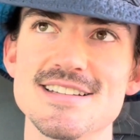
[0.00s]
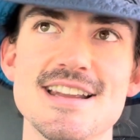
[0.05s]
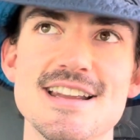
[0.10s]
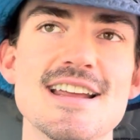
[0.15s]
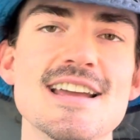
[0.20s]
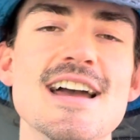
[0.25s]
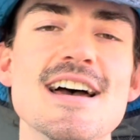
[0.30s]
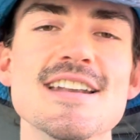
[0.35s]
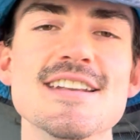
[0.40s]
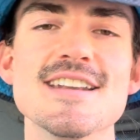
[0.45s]

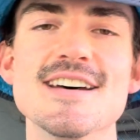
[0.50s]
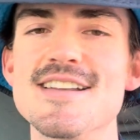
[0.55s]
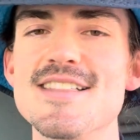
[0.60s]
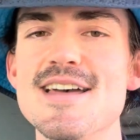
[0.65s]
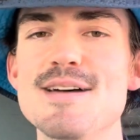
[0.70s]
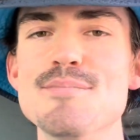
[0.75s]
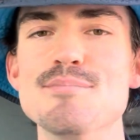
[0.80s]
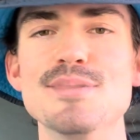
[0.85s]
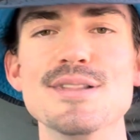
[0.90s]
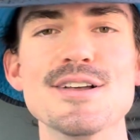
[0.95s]
I got none of
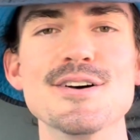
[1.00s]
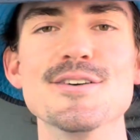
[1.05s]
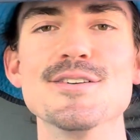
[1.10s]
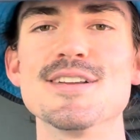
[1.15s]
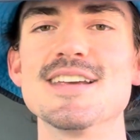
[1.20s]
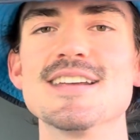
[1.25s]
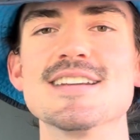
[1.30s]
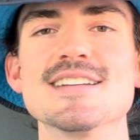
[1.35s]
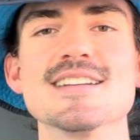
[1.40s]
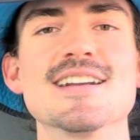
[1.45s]
that
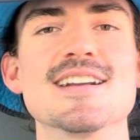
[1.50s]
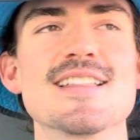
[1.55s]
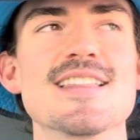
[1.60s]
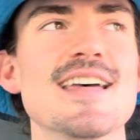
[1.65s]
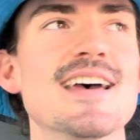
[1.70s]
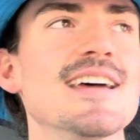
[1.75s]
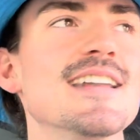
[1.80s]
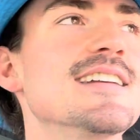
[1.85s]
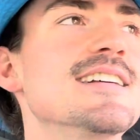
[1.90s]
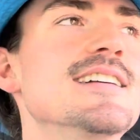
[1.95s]
bloating, none of
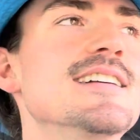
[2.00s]
that,